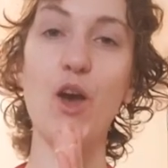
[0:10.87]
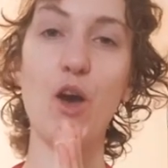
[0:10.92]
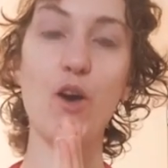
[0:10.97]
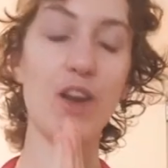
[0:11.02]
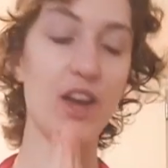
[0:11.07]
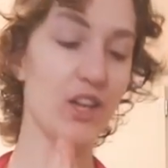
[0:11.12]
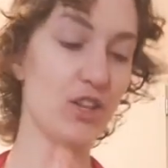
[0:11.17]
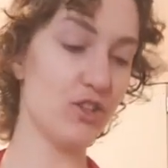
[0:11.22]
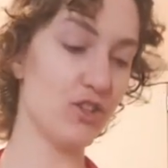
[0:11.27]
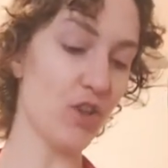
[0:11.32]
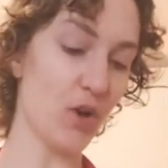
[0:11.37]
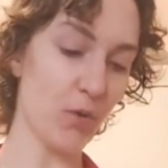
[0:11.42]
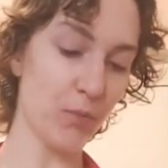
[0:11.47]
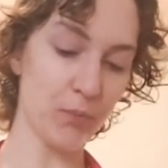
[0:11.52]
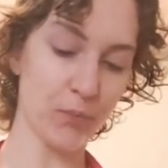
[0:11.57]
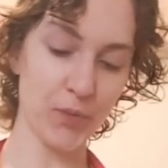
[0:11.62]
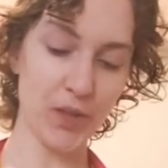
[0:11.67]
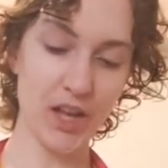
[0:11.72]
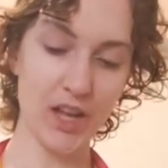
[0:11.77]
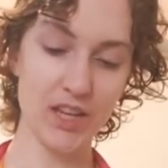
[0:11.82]
Okay, so
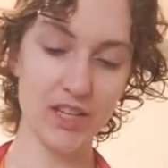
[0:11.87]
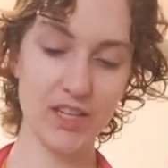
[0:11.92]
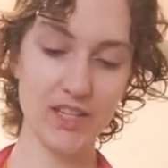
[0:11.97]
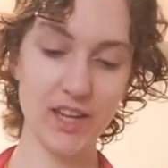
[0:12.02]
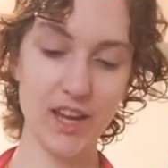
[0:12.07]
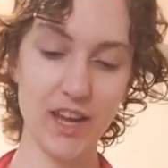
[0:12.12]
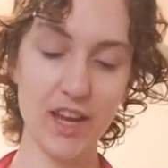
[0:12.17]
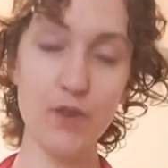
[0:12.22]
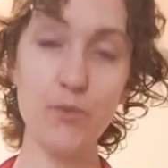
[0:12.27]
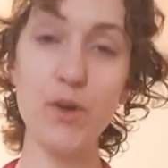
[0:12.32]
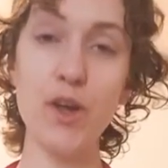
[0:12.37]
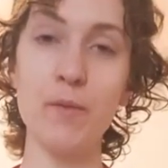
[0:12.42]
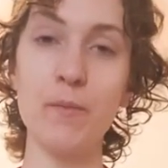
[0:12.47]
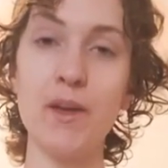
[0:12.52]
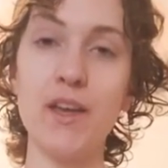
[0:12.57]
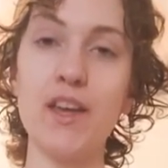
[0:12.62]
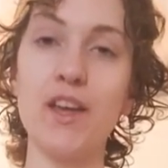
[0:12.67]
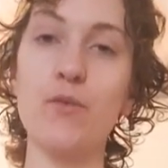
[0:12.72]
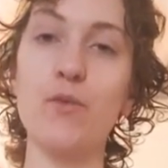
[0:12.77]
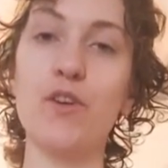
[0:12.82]
today we are
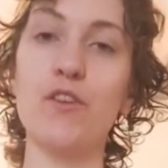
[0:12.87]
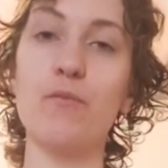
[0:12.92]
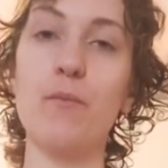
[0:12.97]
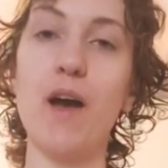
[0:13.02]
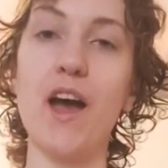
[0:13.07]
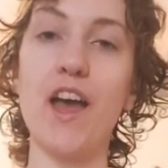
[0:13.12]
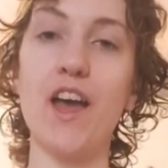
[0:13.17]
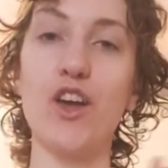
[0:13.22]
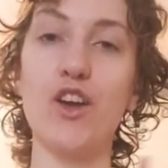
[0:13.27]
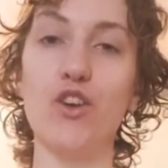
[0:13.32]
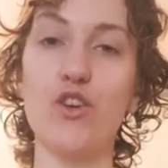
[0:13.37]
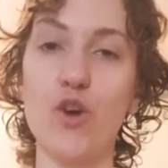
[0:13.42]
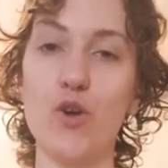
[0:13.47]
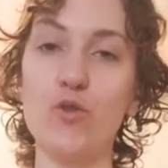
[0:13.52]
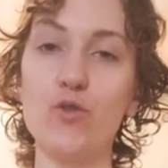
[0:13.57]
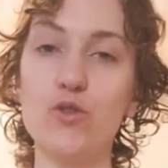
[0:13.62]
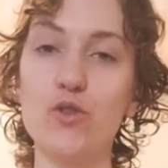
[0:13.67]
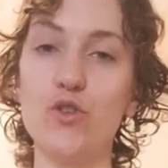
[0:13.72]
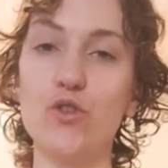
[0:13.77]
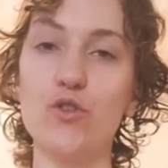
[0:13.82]
making one of my
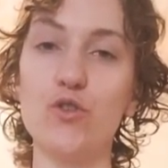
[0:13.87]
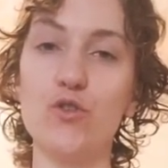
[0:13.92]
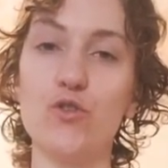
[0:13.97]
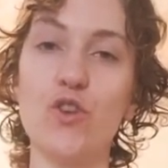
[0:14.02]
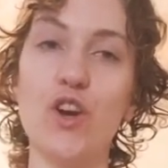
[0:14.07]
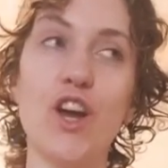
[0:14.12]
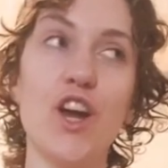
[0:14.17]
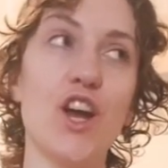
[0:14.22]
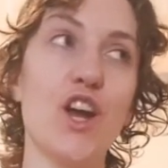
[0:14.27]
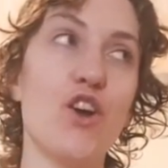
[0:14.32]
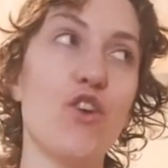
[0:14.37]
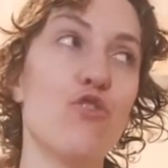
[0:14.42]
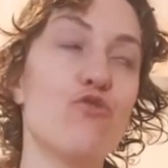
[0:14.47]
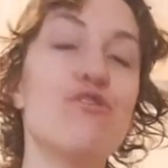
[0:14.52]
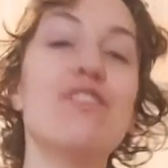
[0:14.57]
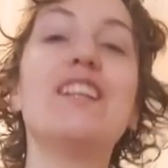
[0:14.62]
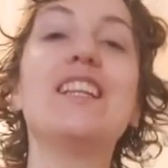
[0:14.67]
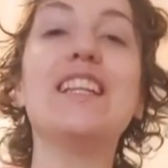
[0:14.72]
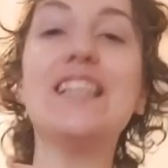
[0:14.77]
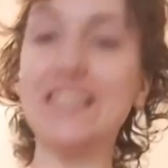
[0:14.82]
go-to
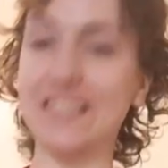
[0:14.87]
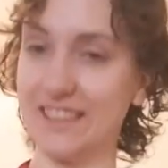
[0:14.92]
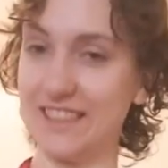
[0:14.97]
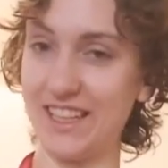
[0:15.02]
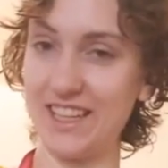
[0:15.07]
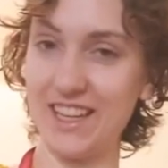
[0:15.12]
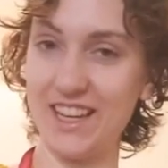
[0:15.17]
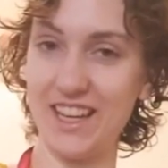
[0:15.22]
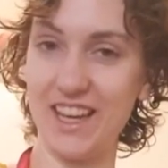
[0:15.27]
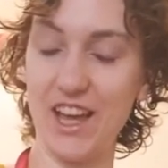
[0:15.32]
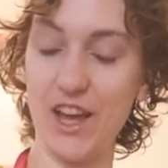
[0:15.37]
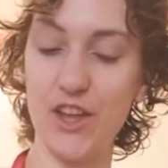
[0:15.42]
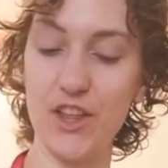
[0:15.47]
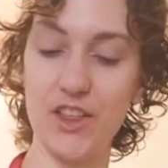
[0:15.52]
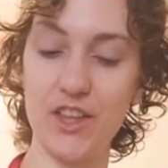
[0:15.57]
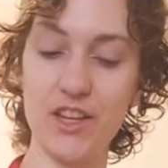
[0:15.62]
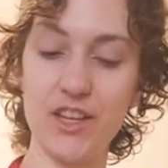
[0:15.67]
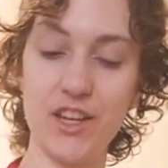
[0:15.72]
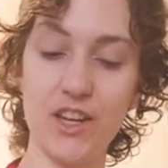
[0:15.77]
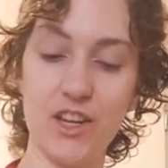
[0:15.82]
realistic
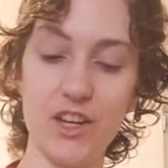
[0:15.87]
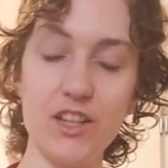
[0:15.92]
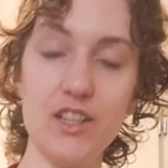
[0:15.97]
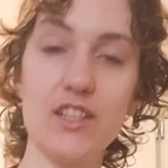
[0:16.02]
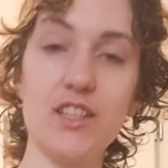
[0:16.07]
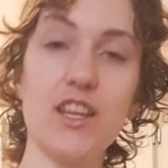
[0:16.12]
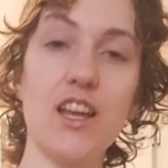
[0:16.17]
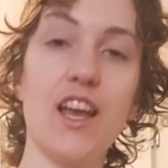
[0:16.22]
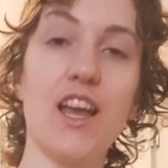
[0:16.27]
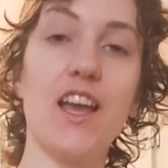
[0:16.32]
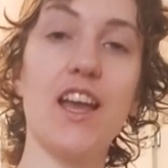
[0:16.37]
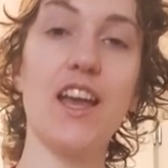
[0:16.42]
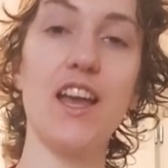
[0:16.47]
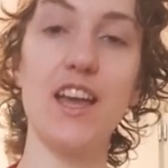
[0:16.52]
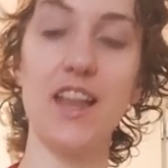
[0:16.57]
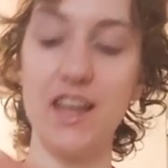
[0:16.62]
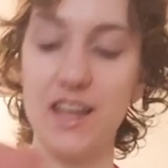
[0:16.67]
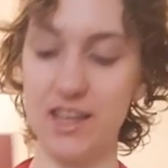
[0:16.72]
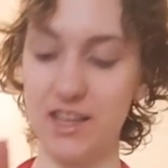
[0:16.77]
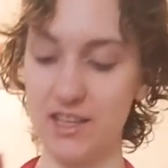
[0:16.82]
healthy dinners.
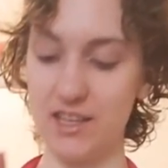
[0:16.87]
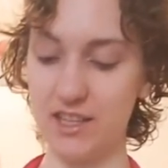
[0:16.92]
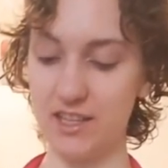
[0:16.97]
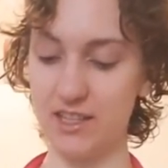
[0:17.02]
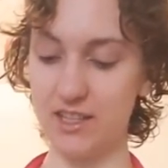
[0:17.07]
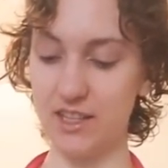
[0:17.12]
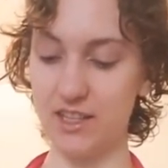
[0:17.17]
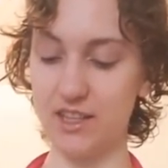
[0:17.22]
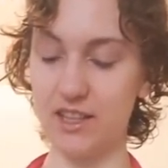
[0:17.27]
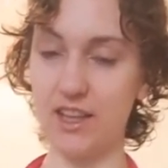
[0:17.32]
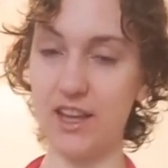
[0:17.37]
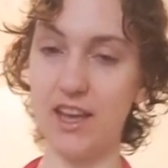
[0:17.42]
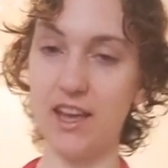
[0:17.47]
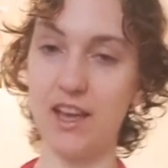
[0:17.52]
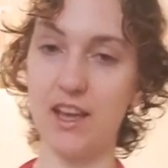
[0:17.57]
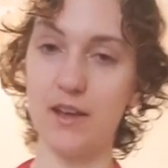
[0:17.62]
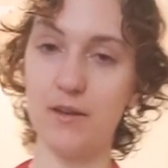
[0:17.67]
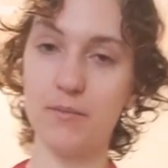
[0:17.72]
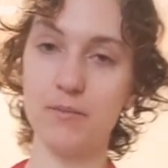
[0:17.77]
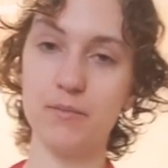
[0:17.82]
It is
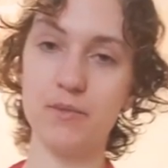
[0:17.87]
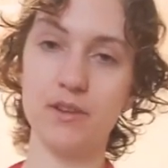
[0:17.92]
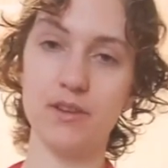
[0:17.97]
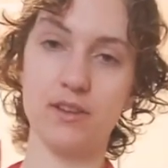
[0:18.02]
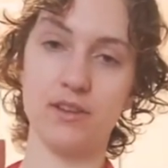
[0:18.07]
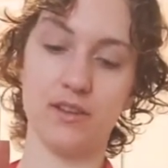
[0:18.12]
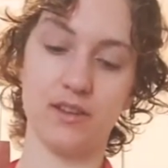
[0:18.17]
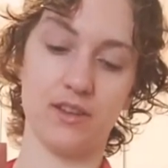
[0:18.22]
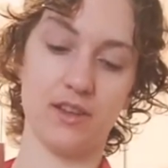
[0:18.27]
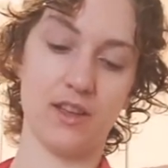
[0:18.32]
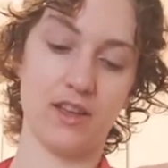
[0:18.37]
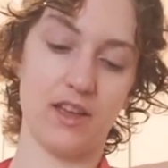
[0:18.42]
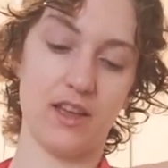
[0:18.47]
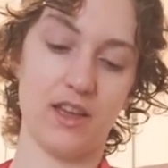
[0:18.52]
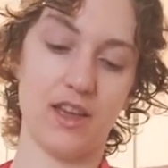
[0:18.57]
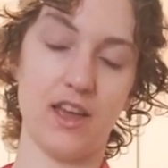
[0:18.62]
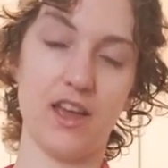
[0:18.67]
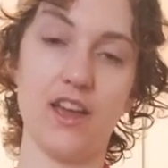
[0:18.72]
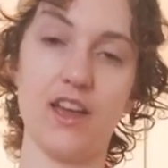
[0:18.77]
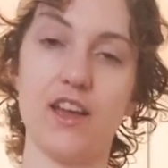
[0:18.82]
lamb
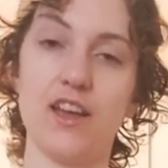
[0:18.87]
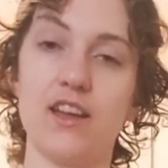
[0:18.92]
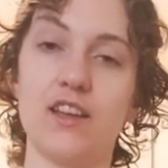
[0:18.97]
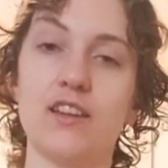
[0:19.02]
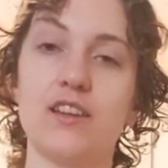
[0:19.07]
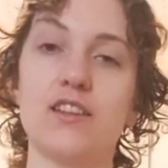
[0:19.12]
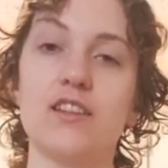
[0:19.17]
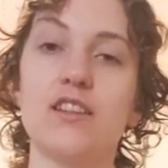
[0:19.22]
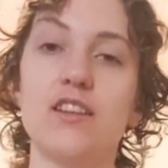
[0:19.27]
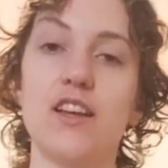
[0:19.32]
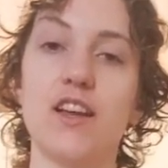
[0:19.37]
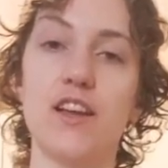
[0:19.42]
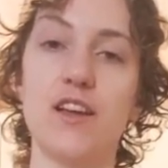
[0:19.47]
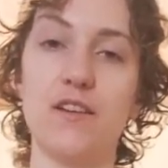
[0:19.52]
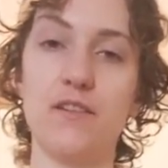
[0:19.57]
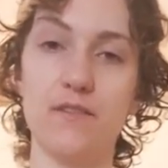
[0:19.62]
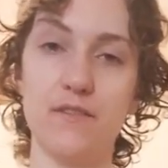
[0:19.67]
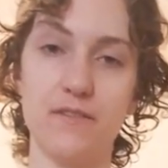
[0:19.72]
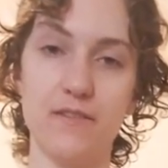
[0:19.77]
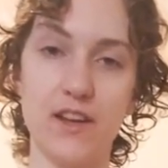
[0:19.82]
and
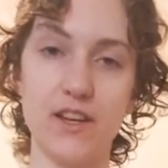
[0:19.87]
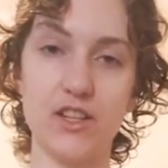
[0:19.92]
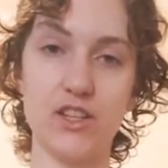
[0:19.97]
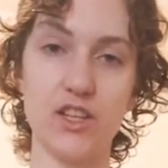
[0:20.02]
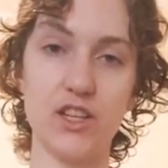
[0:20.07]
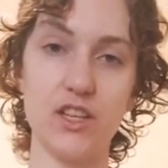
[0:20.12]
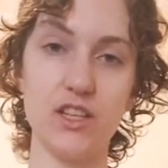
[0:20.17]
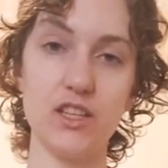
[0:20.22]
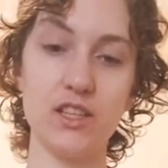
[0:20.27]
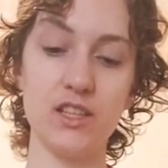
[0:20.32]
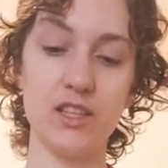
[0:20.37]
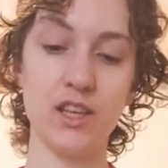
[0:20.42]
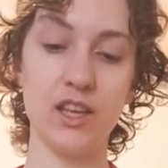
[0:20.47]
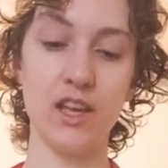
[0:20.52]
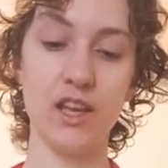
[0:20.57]
veggies.